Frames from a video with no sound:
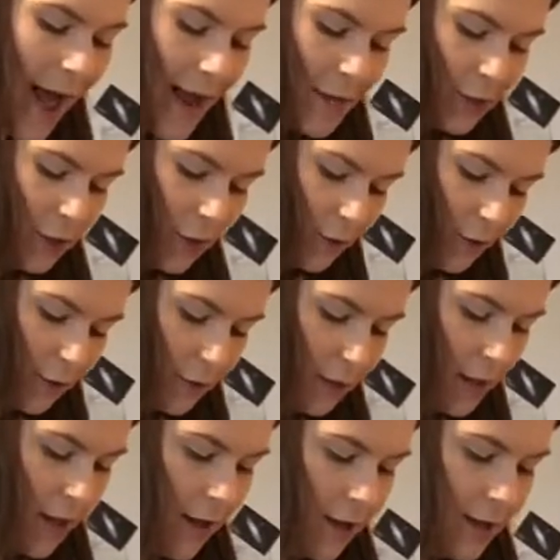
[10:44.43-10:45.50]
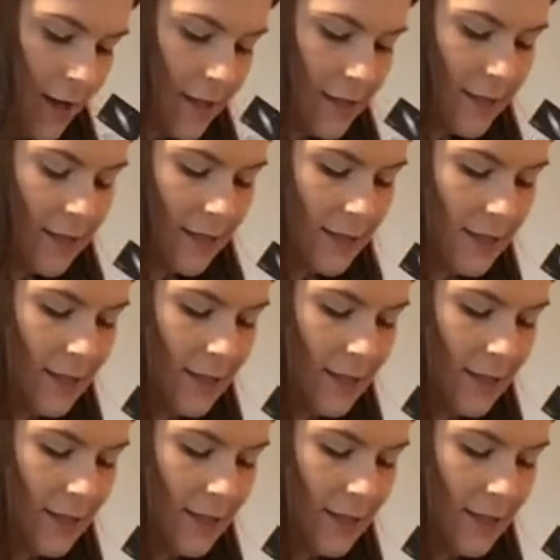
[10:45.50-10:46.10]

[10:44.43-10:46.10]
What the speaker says: and your sultanas,